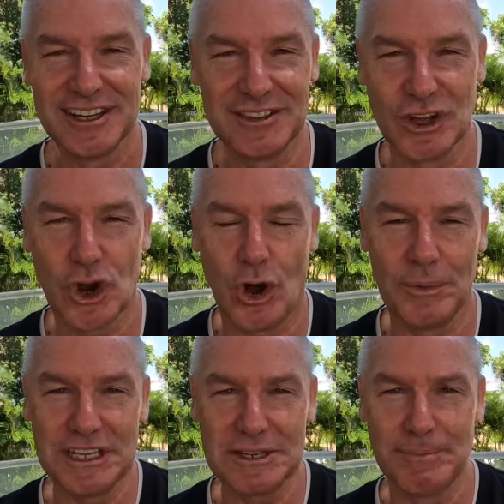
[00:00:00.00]
in the
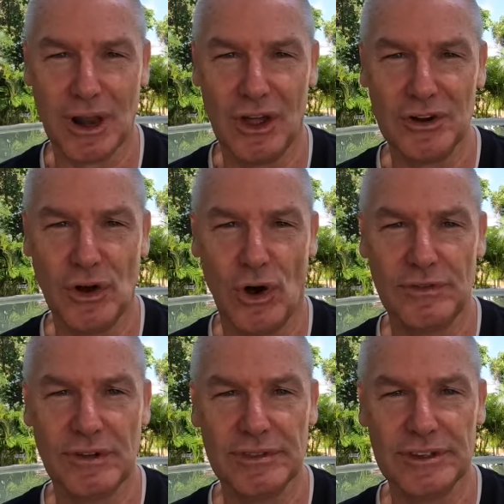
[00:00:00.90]
comments below
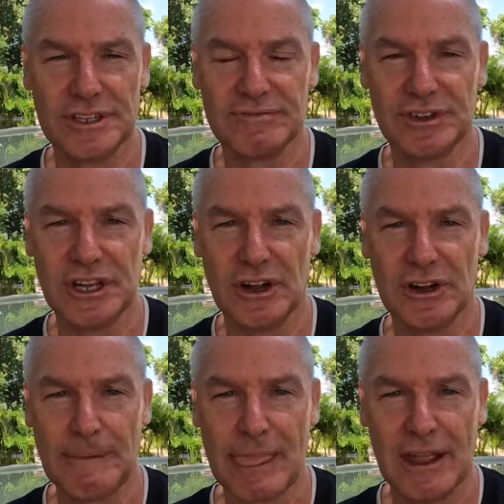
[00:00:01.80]
of this video.